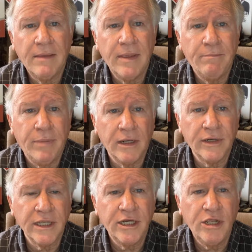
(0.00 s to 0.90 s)
be
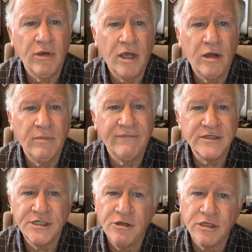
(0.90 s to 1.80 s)
building a new home. If
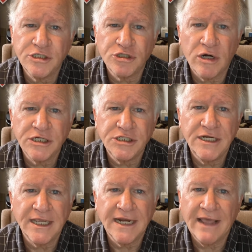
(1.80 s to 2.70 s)
it's new construction,
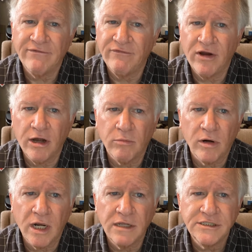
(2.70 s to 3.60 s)
it could have a
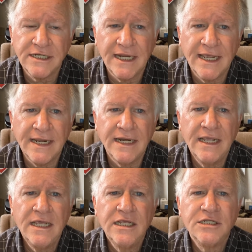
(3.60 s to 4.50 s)
variable closing date.
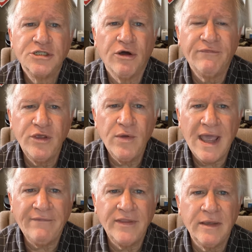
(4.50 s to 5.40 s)
So if you
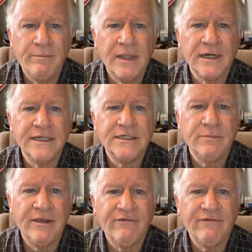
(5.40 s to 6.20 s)
have the ability to be